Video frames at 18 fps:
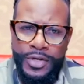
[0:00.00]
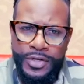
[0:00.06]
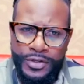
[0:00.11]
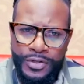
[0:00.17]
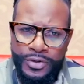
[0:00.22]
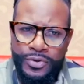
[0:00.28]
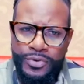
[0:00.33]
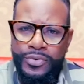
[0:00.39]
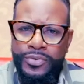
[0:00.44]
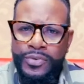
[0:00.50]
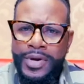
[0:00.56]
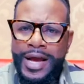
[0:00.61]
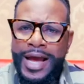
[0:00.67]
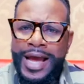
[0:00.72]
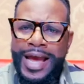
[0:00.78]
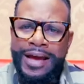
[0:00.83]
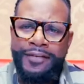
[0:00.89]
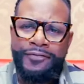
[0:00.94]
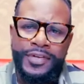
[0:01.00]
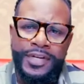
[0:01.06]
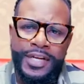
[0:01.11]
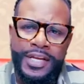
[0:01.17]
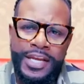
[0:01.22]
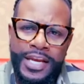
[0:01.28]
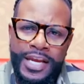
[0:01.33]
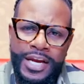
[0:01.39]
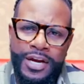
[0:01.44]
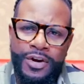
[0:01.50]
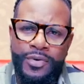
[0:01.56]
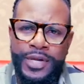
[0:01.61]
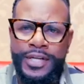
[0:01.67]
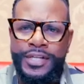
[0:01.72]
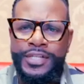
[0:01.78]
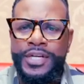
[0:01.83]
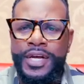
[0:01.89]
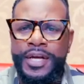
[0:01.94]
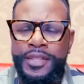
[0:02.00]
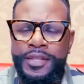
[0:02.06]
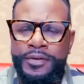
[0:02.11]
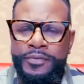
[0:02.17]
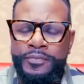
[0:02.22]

do have to hear each other.